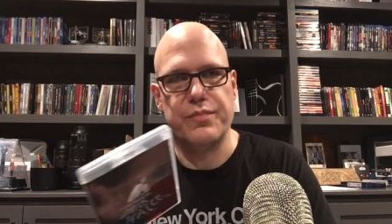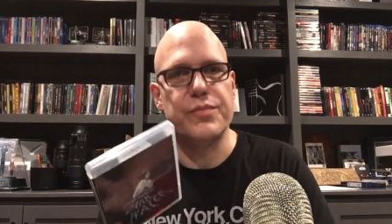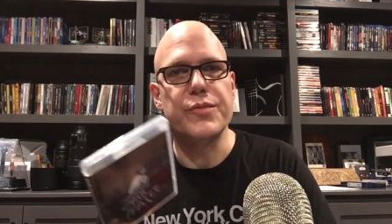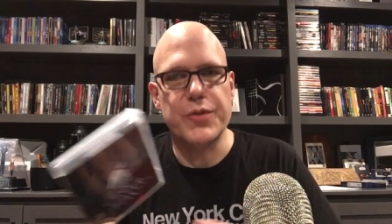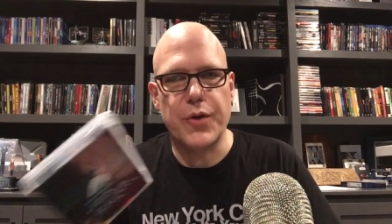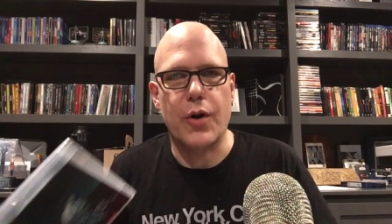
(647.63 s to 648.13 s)

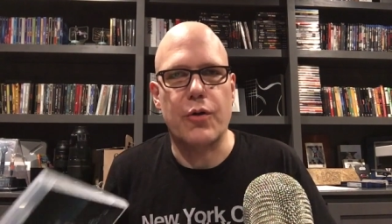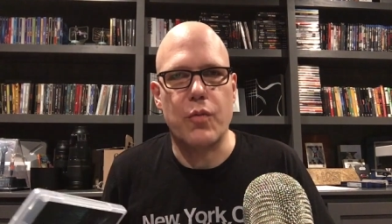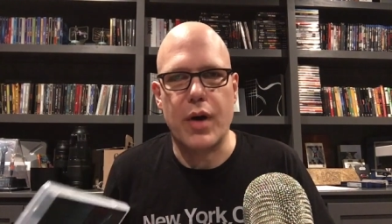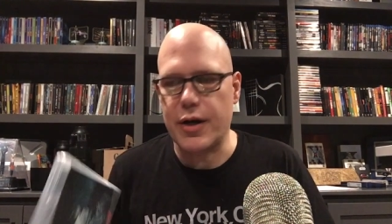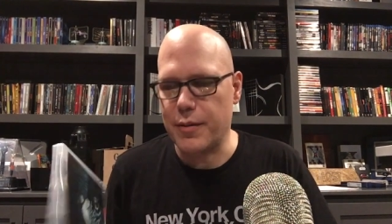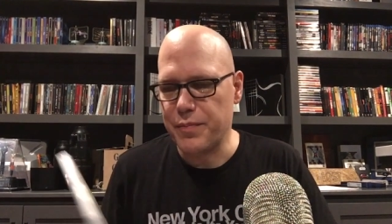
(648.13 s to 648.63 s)
dark
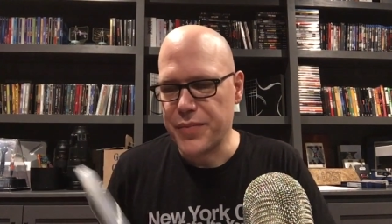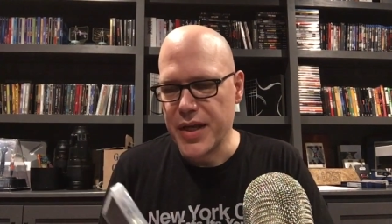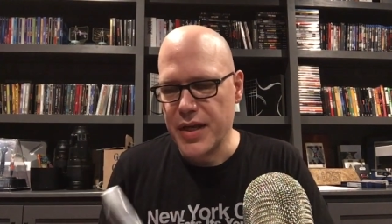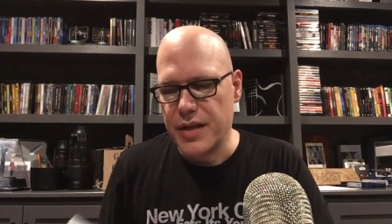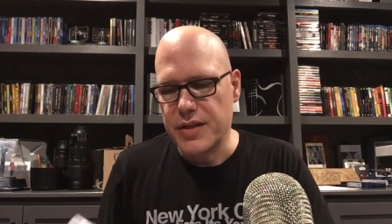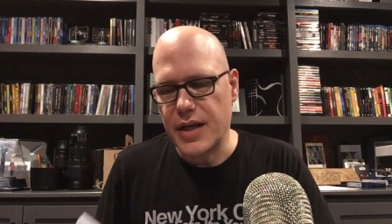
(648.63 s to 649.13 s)
water.
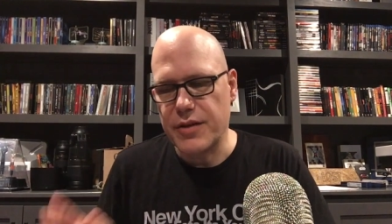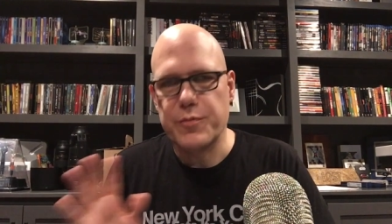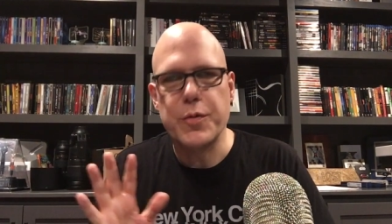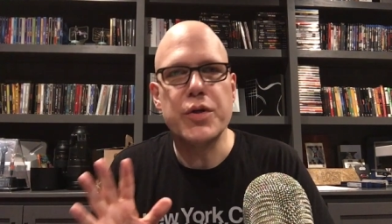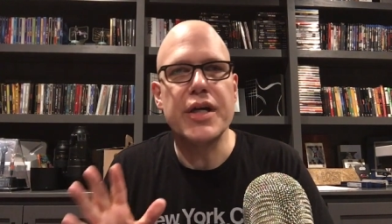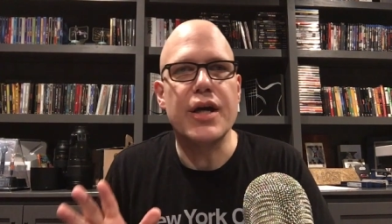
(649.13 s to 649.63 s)
It's a
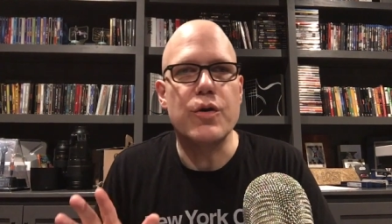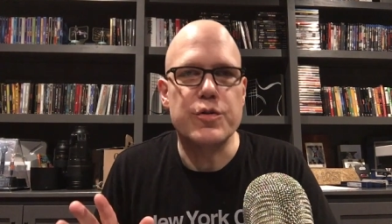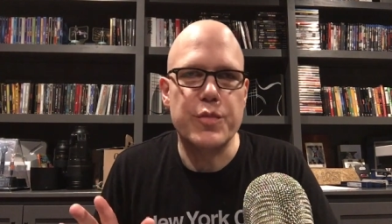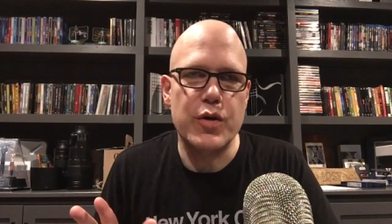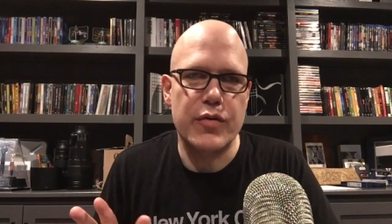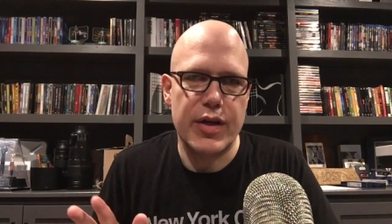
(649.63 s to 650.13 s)
spooky ghost
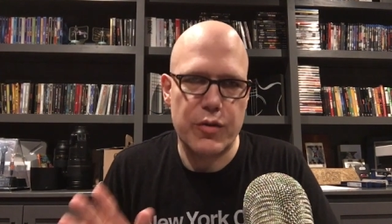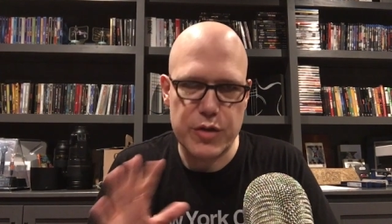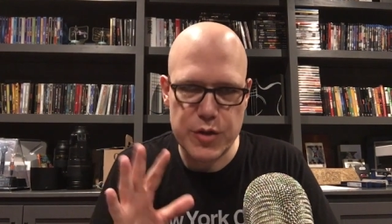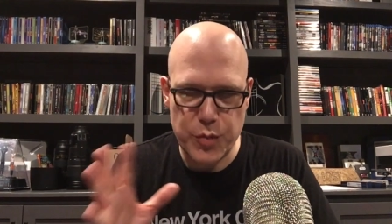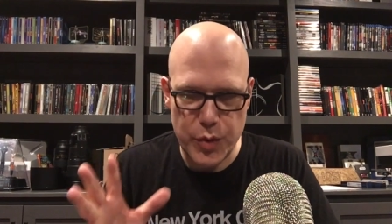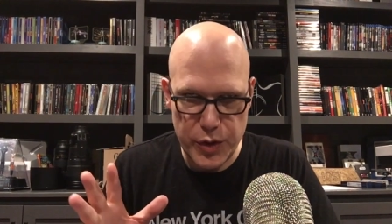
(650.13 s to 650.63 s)
movie. I don't want
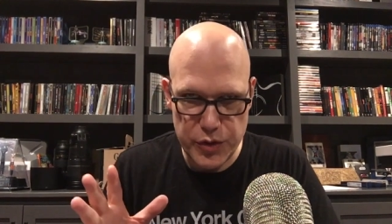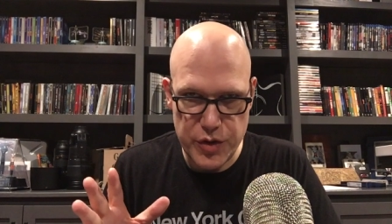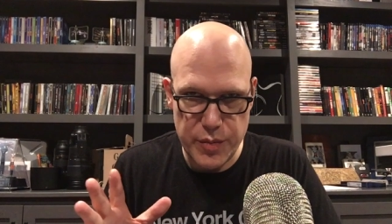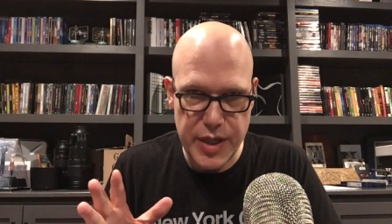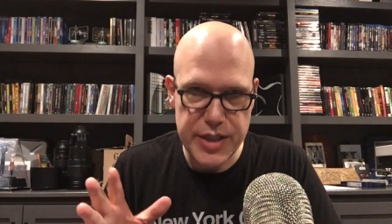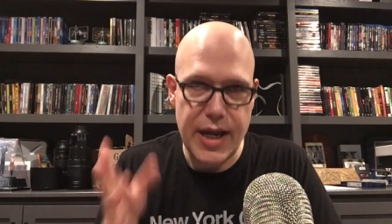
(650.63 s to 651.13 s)
to spoil too
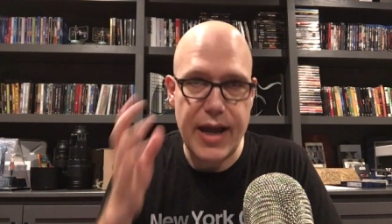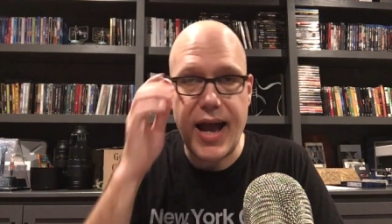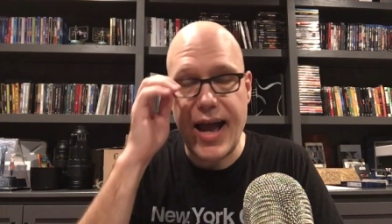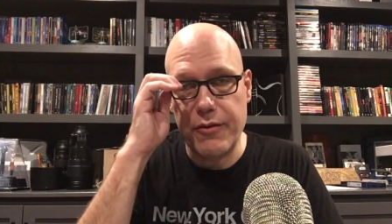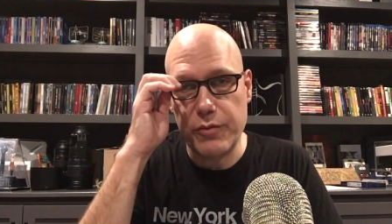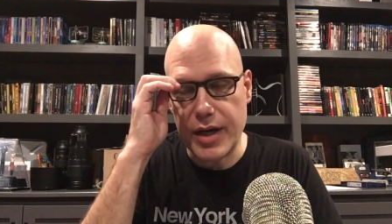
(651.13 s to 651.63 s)
much. I,
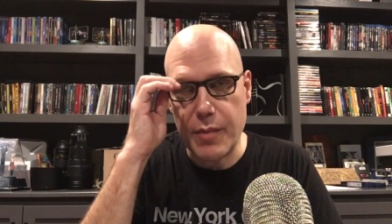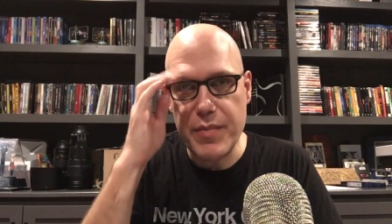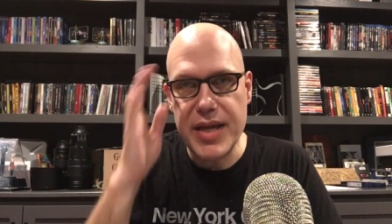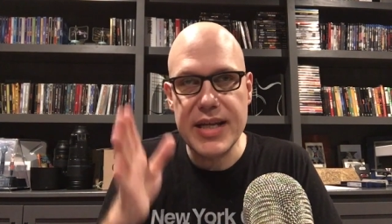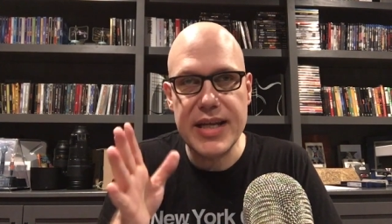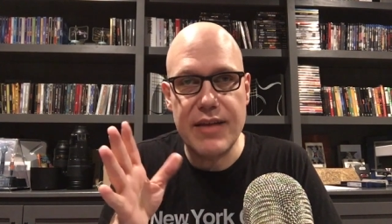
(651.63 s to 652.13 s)
I
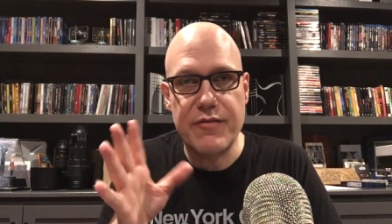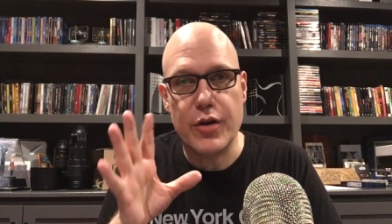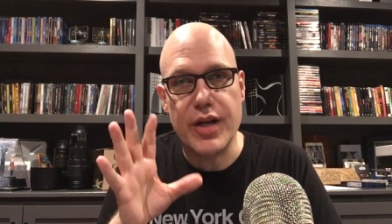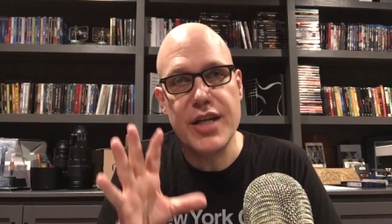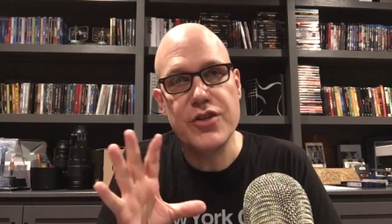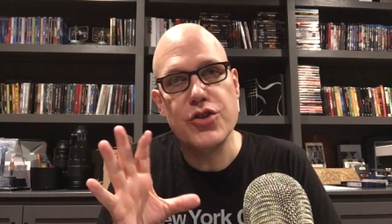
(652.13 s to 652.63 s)
recommend it if you're
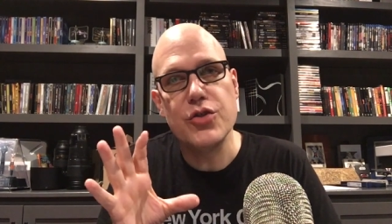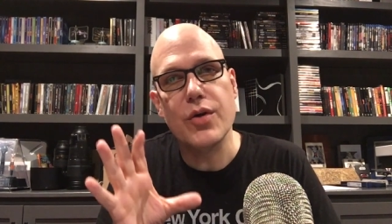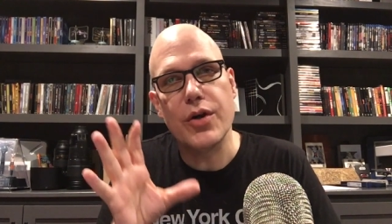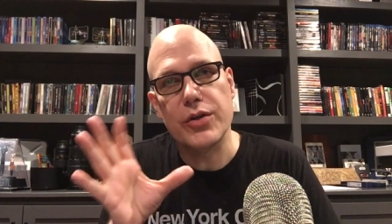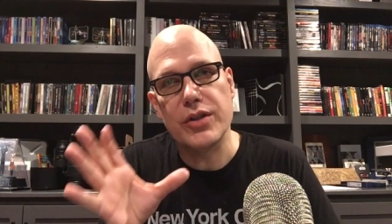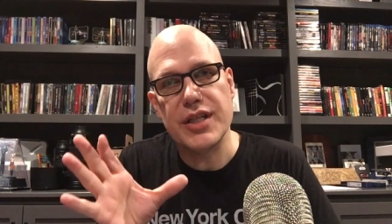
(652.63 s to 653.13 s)
into
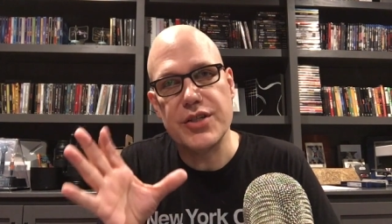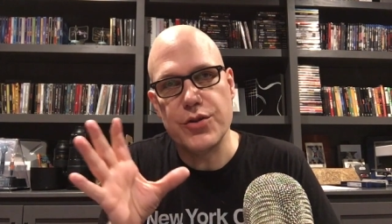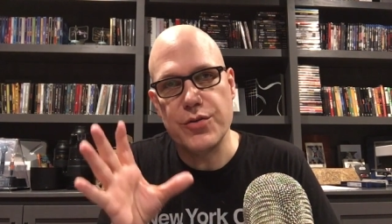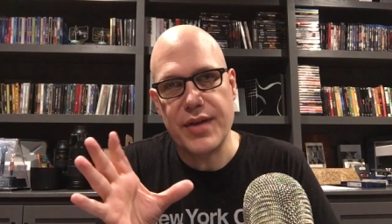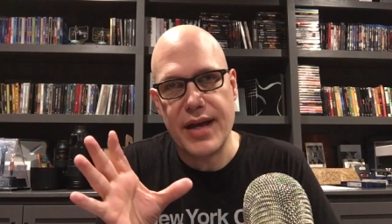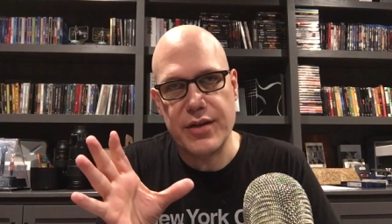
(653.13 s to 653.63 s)
early two
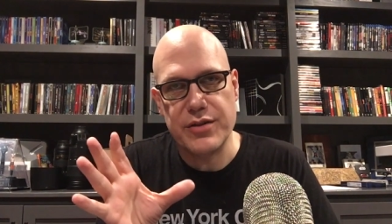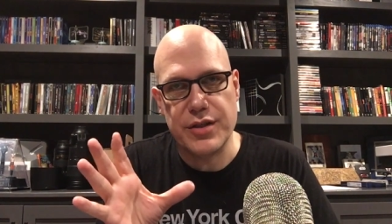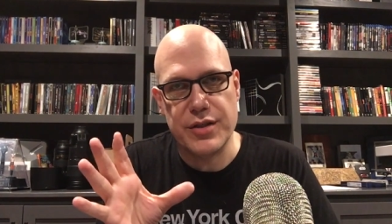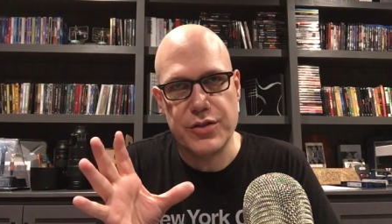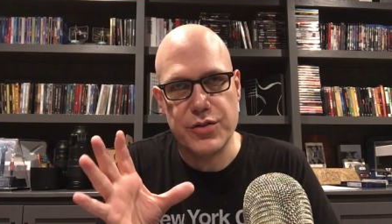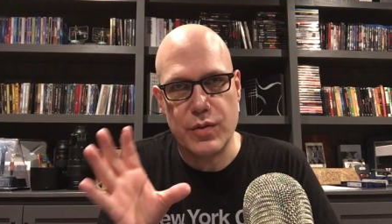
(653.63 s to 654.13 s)

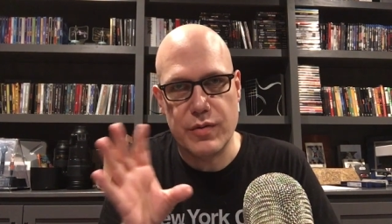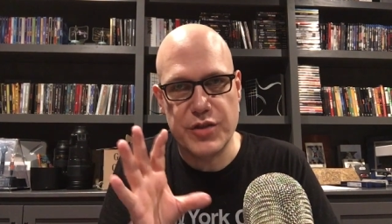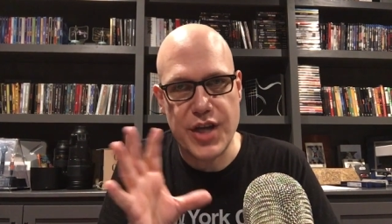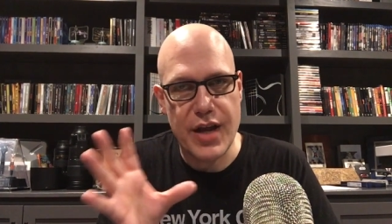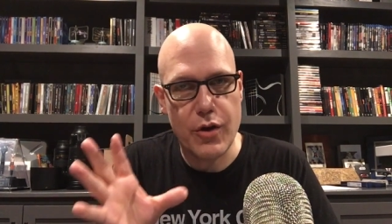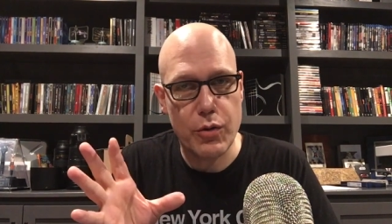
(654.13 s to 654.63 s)
thousands sort of
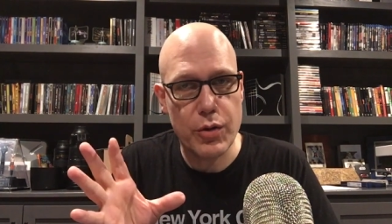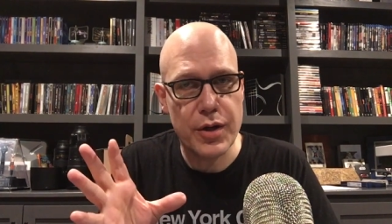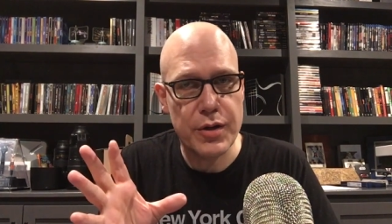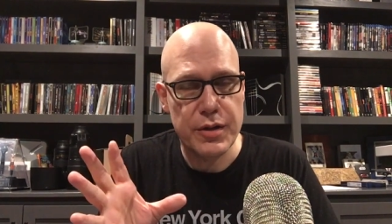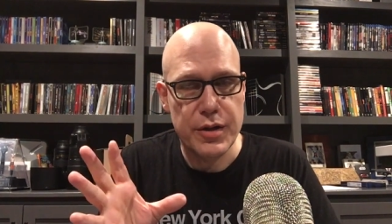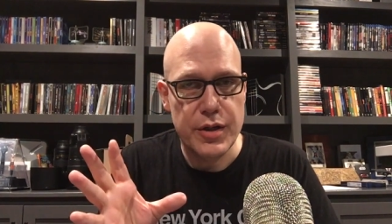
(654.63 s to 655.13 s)
J-horror,
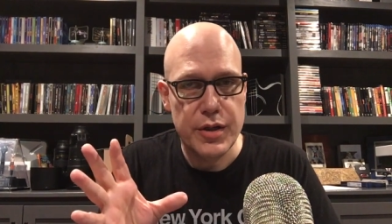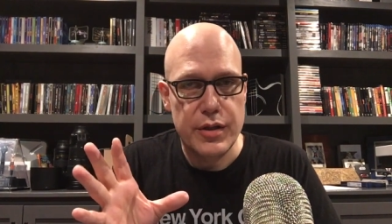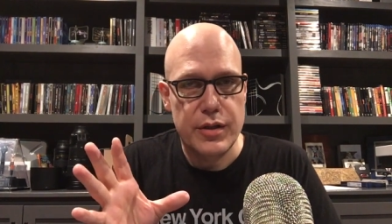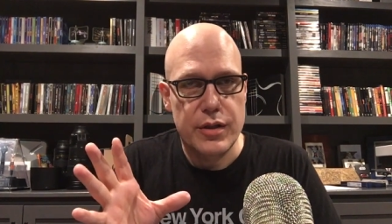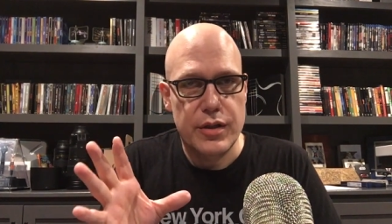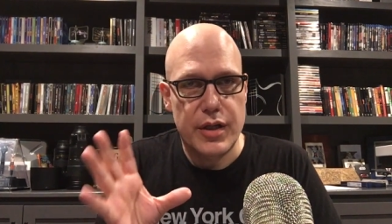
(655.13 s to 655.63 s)

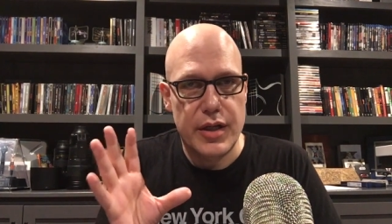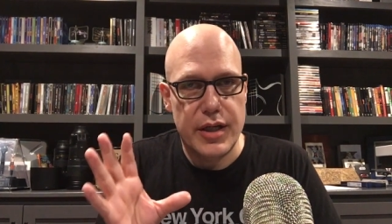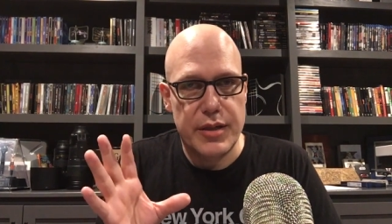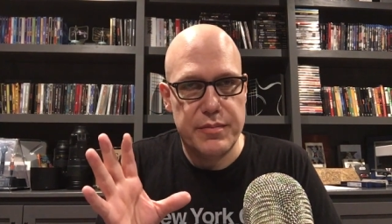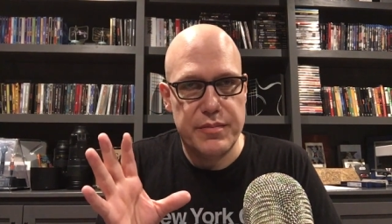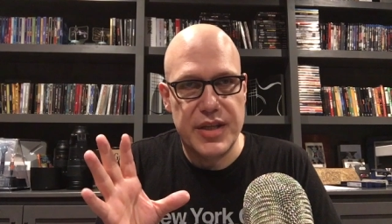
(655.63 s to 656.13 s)
um, the